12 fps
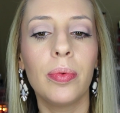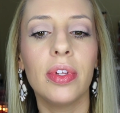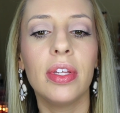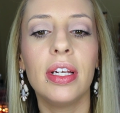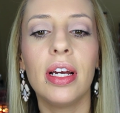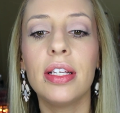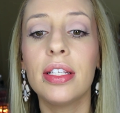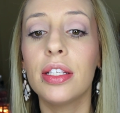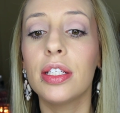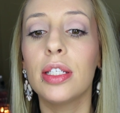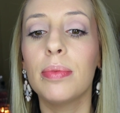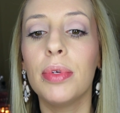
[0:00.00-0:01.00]
Really nice
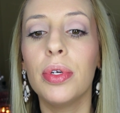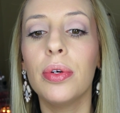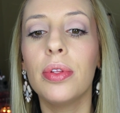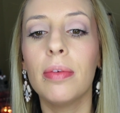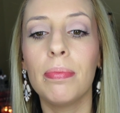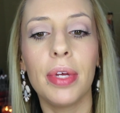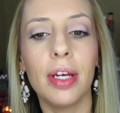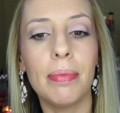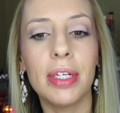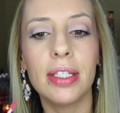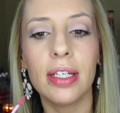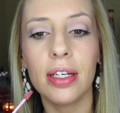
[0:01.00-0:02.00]
and smooth and
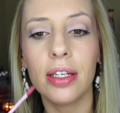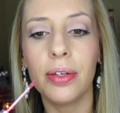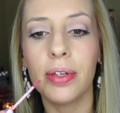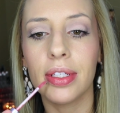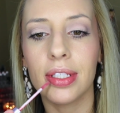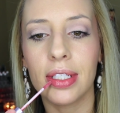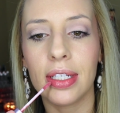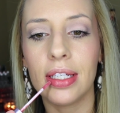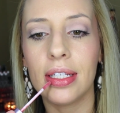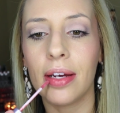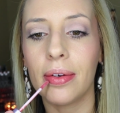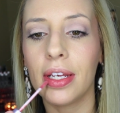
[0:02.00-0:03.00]
pigmented. You can see
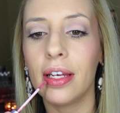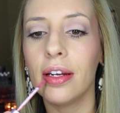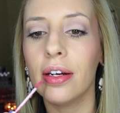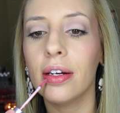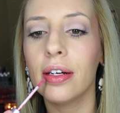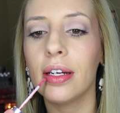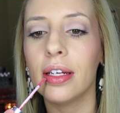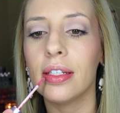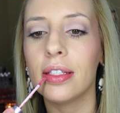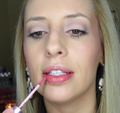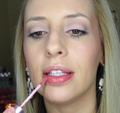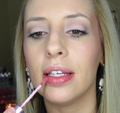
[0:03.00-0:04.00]
down here
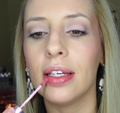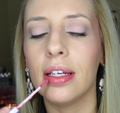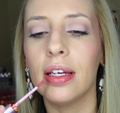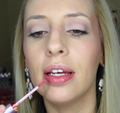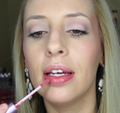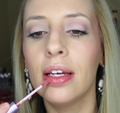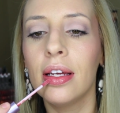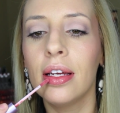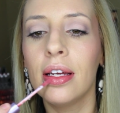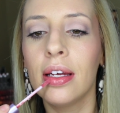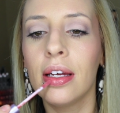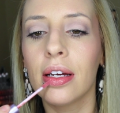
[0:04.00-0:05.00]
is the
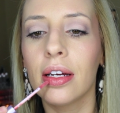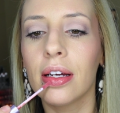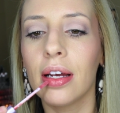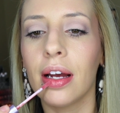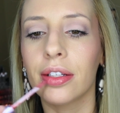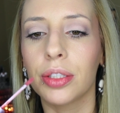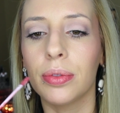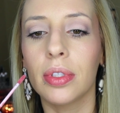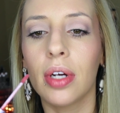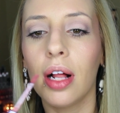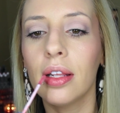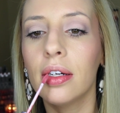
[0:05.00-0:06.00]
actual
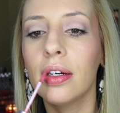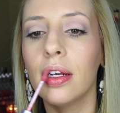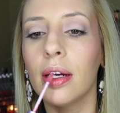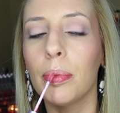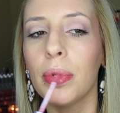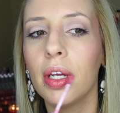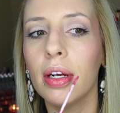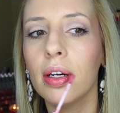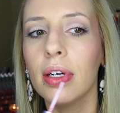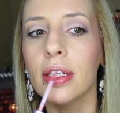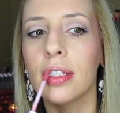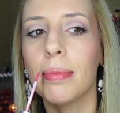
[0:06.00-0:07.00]
color, and up
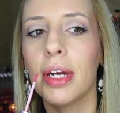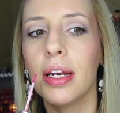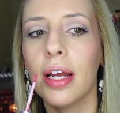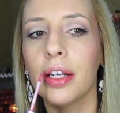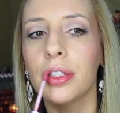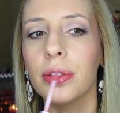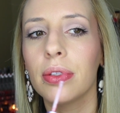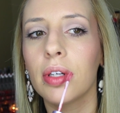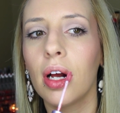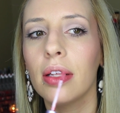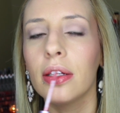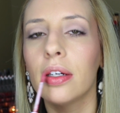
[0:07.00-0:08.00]
here is my natural
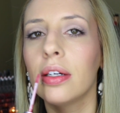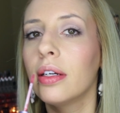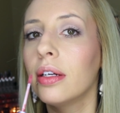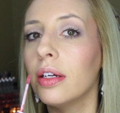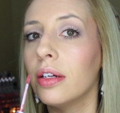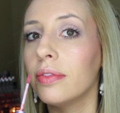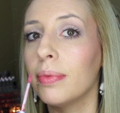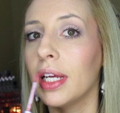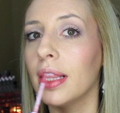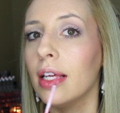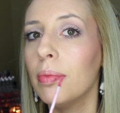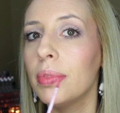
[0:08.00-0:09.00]
color of my
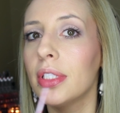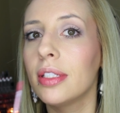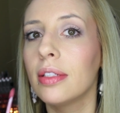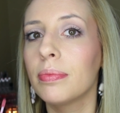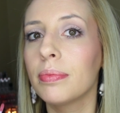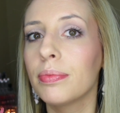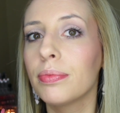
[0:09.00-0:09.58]
lips.